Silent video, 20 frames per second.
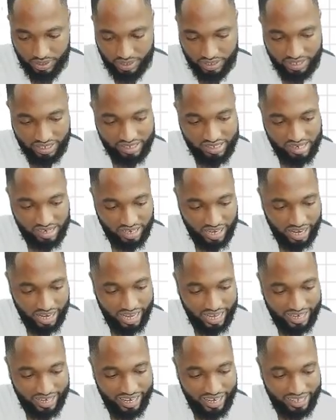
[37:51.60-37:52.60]
This looks like
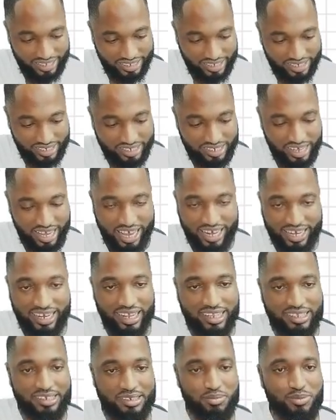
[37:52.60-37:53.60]
a classic end
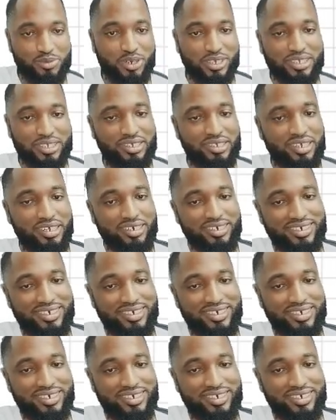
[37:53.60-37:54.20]
of term question.